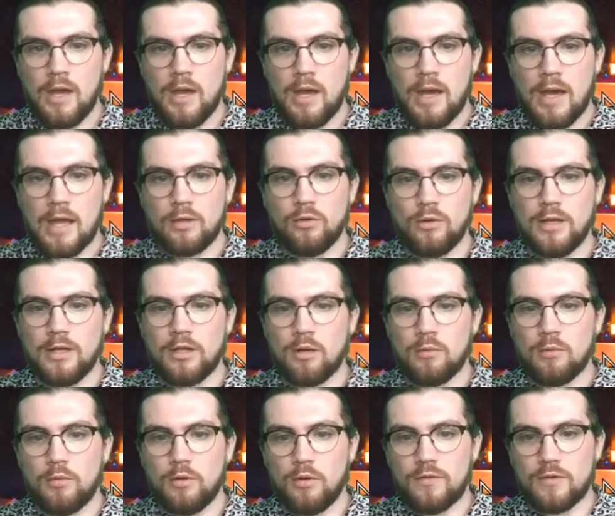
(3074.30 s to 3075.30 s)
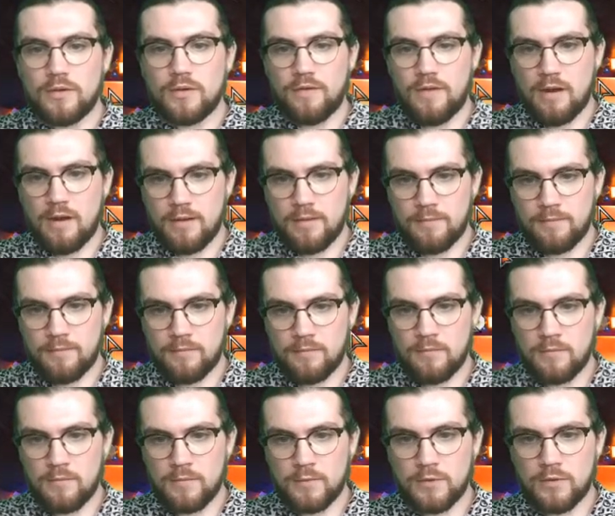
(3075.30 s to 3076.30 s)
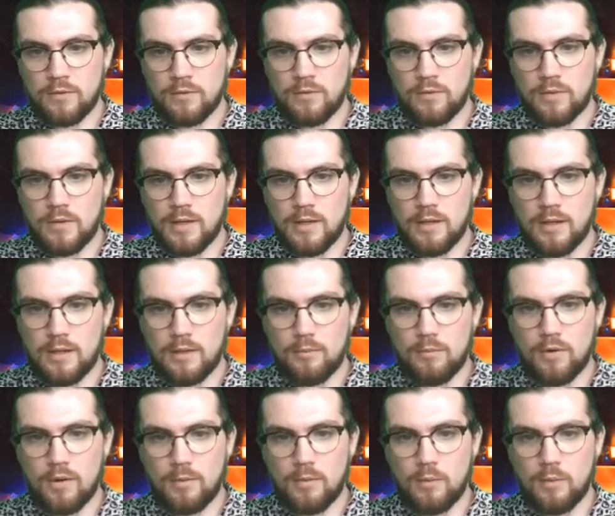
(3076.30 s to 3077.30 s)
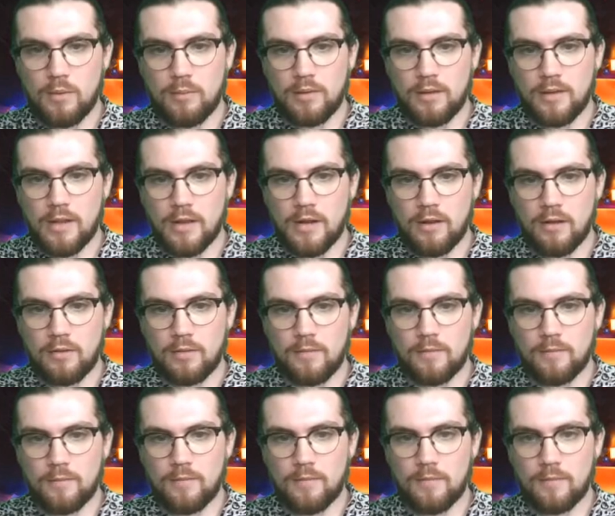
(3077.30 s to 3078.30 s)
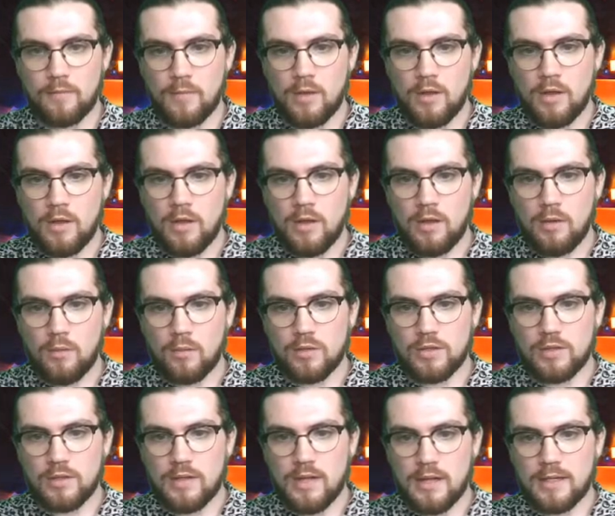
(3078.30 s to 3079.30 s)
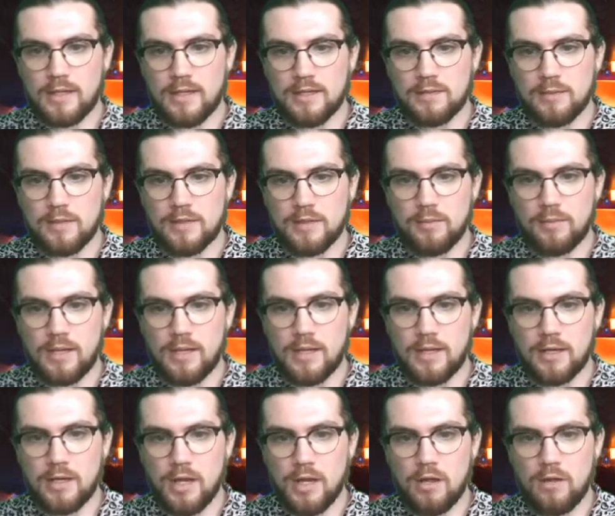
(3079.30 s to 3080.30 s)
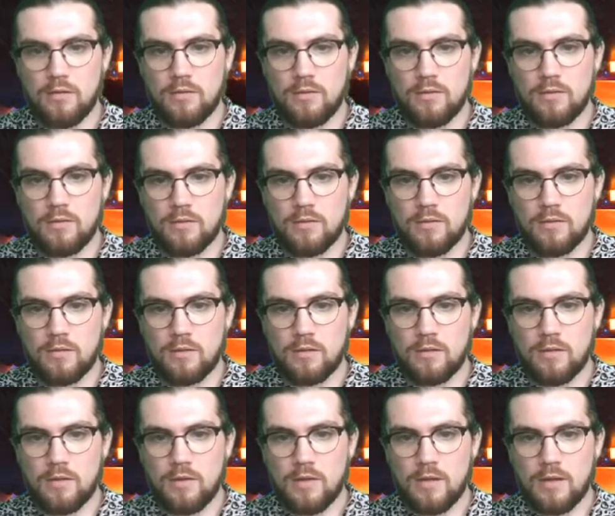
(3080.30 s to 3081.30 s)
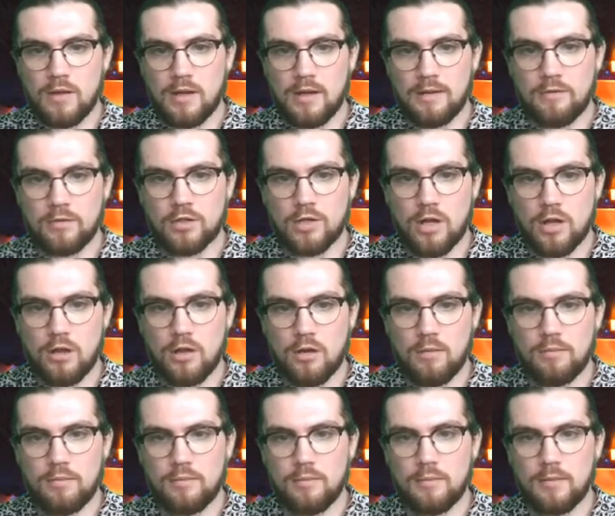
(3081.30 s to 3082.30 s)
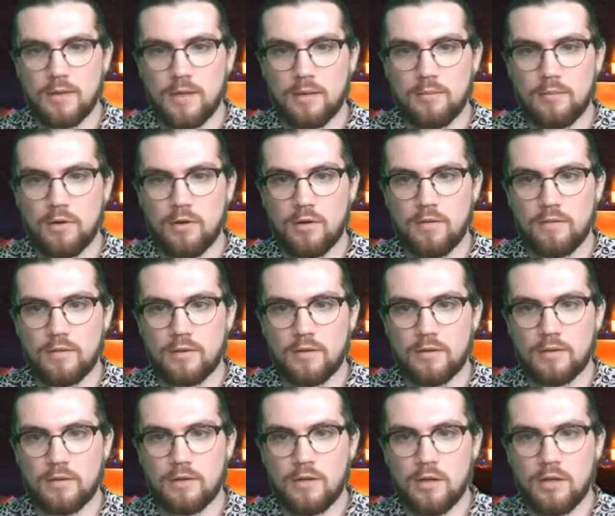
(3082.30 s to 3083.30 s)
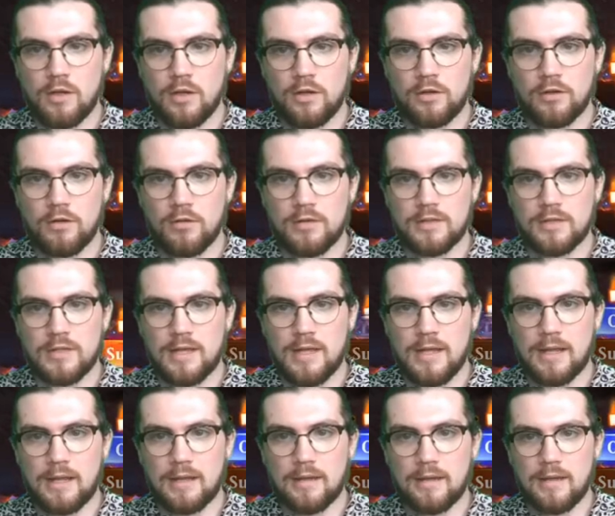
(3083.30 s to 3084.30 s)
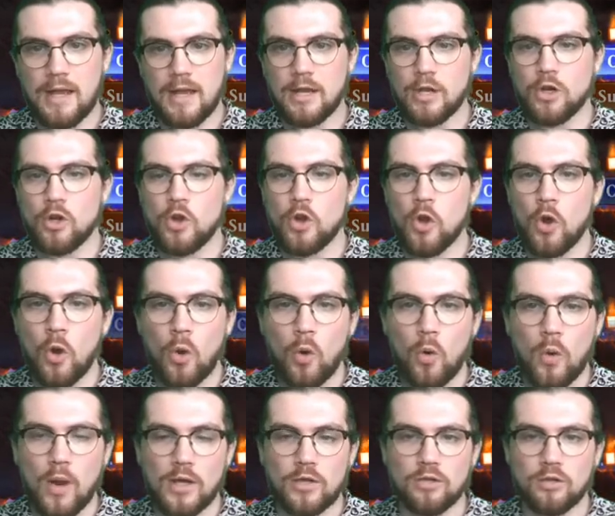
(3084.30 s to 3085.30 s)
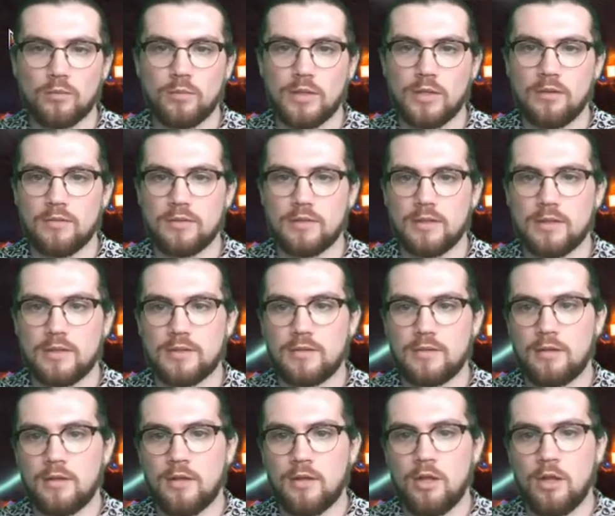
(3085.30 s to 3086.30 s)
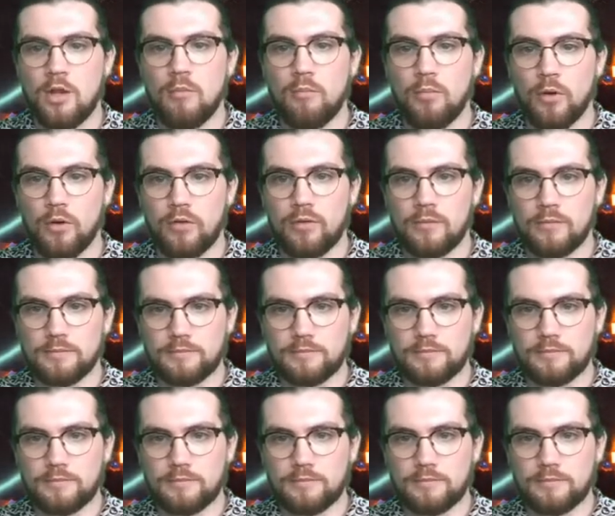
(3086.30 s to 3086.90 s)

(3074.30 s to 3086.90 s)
I do need double blue for Teferi, so I probably will play that out, which in that case means I play it now. Leave a shock up. Yeah, perfect. Turn to slag. I know I shouldn't be using this, but